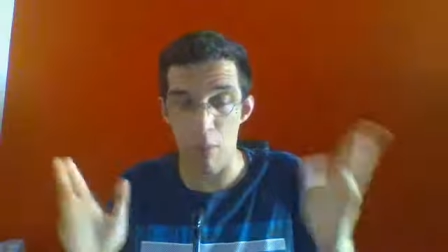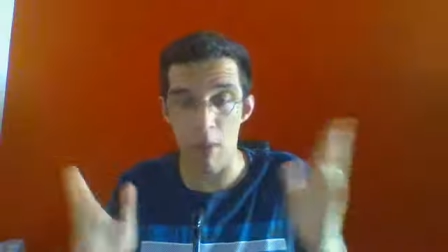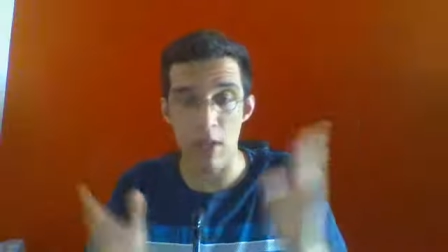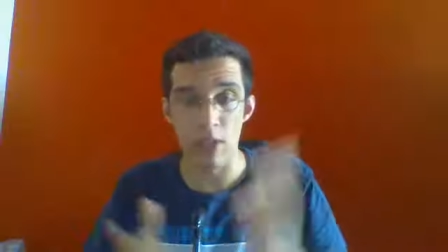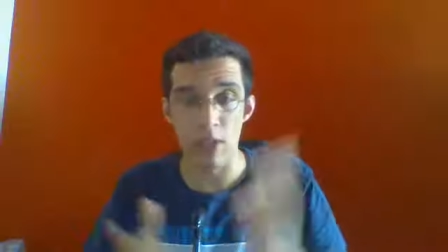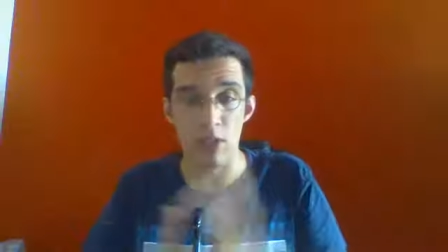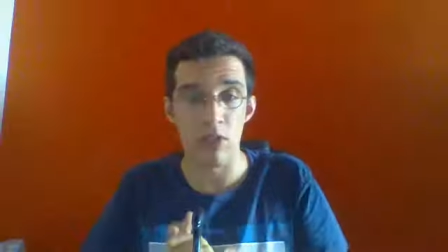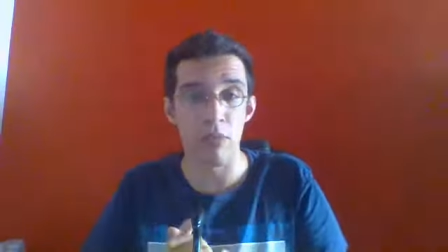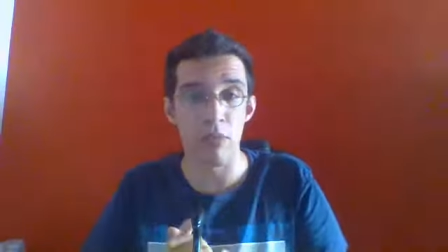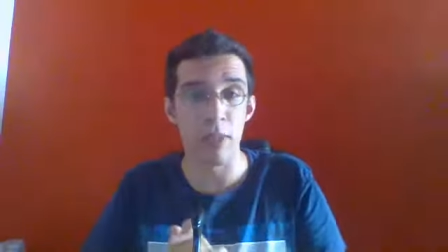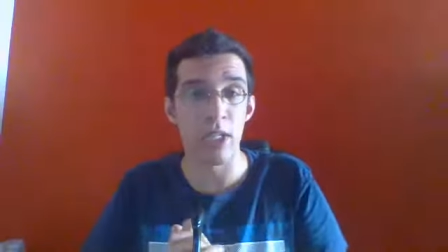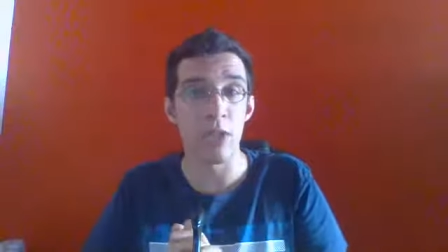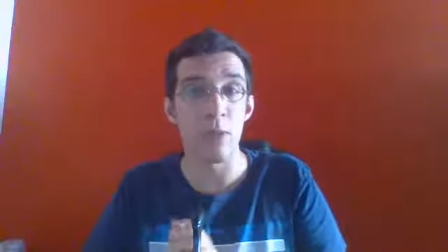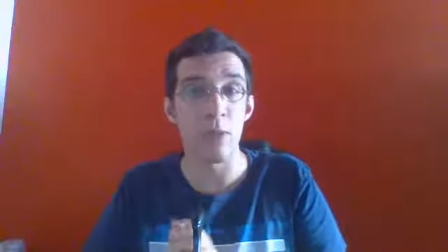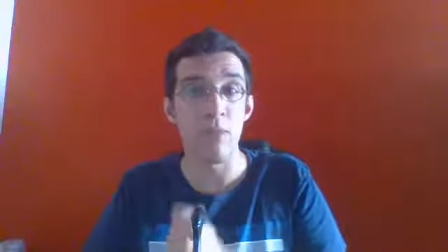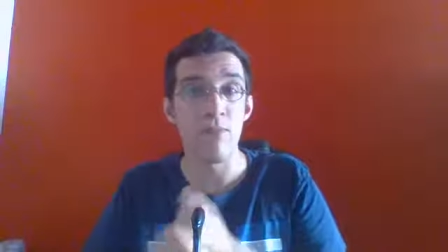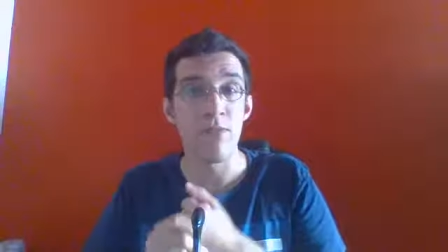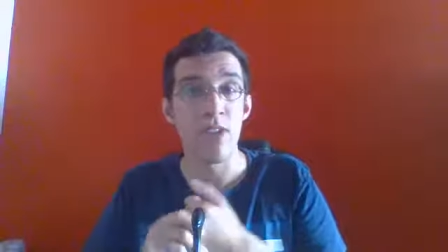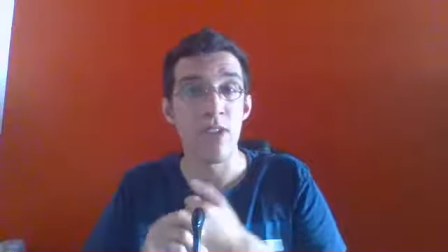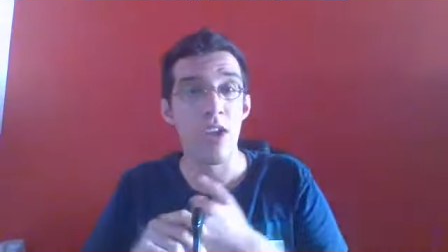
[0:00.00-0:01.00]
Bartolomeo.
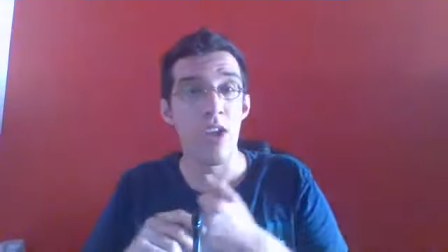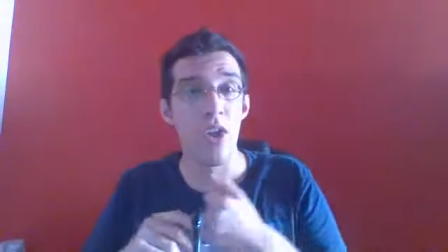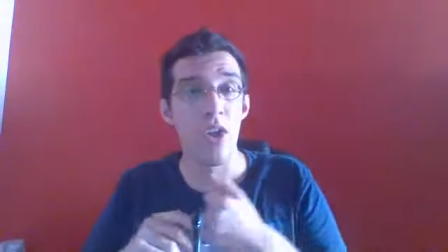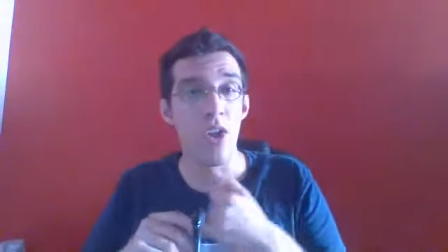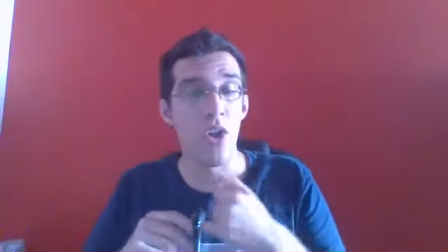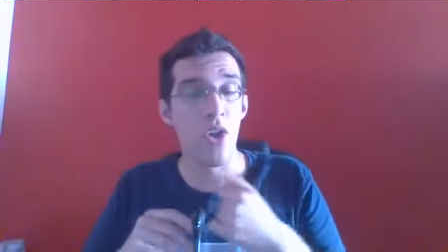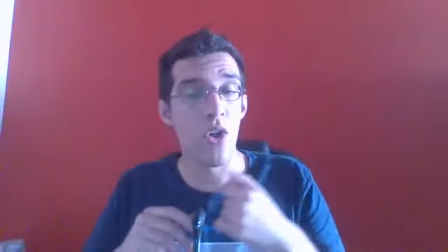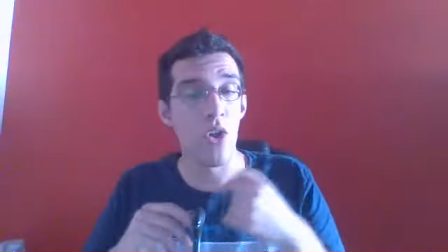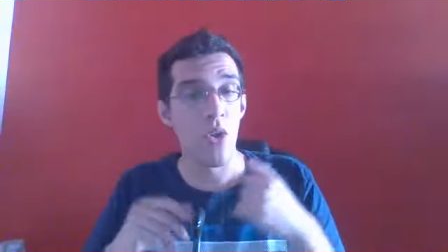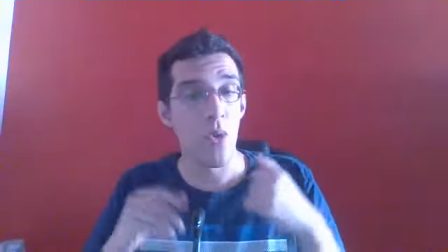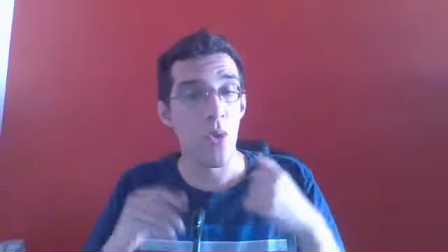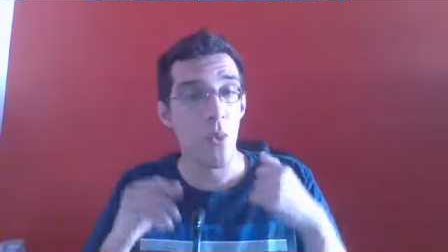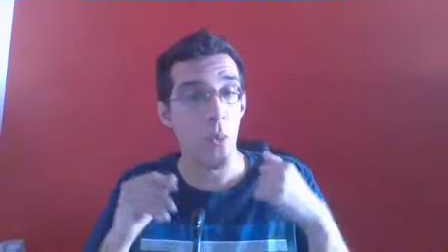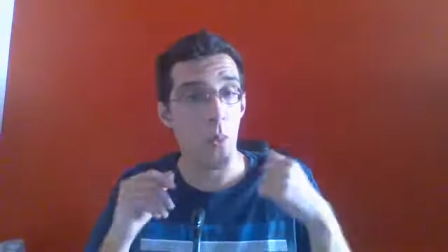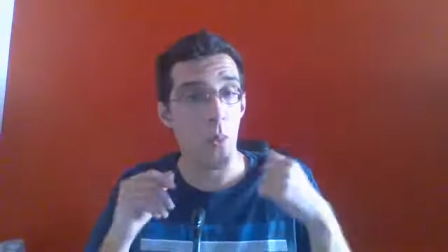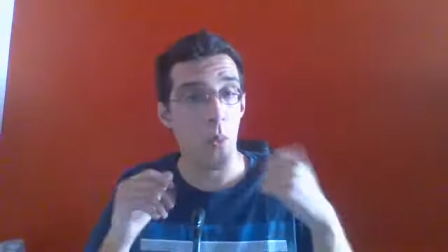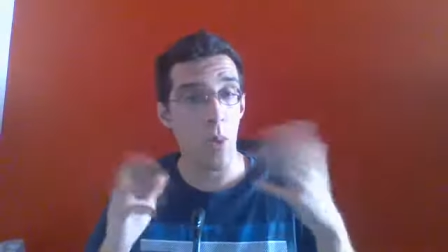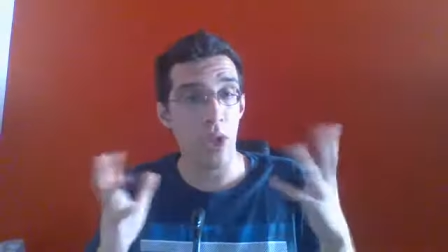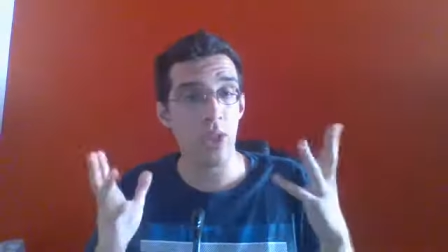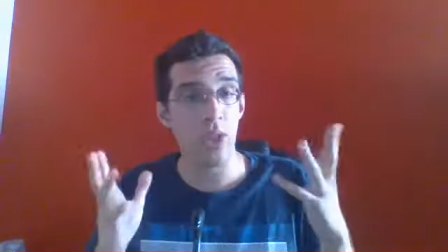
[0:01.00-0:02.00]

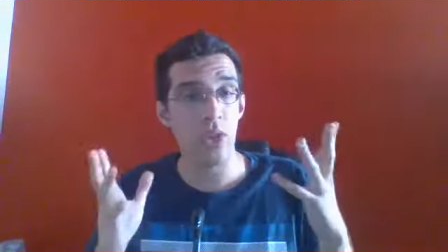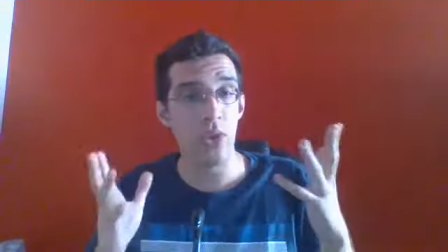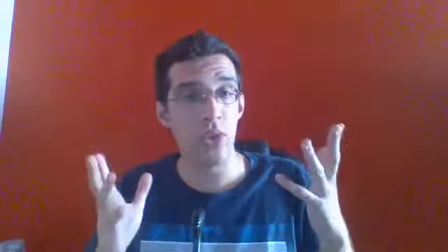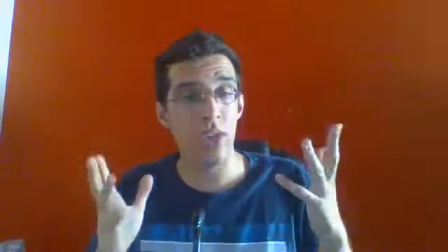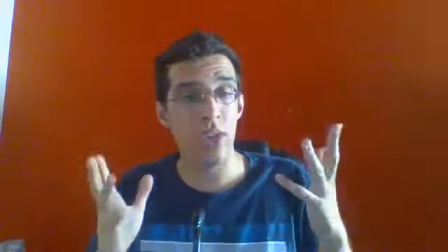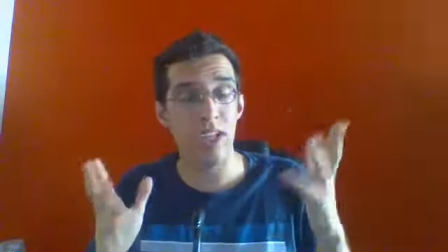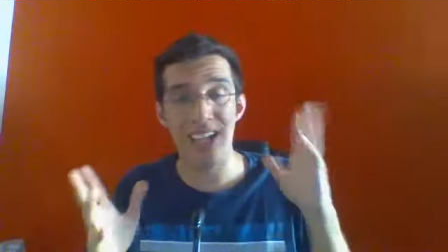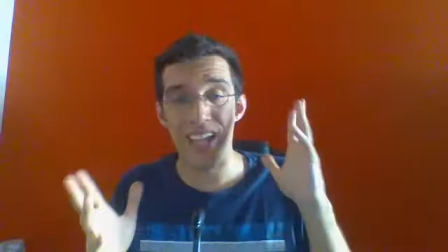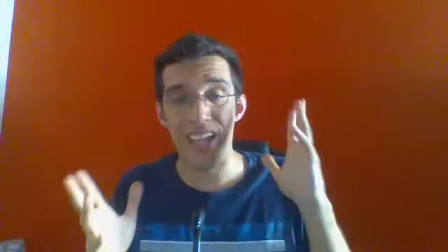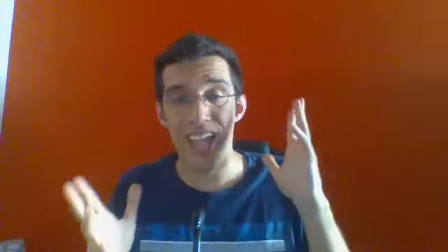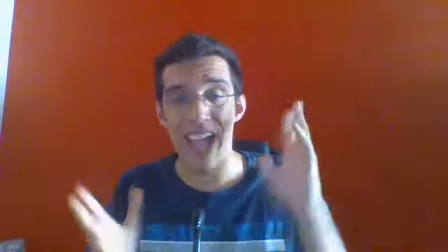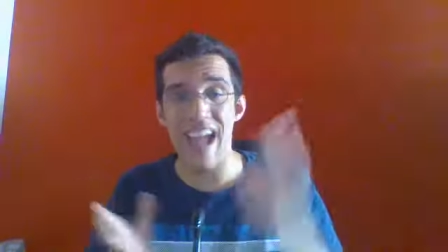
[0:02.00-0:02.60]
What do you think?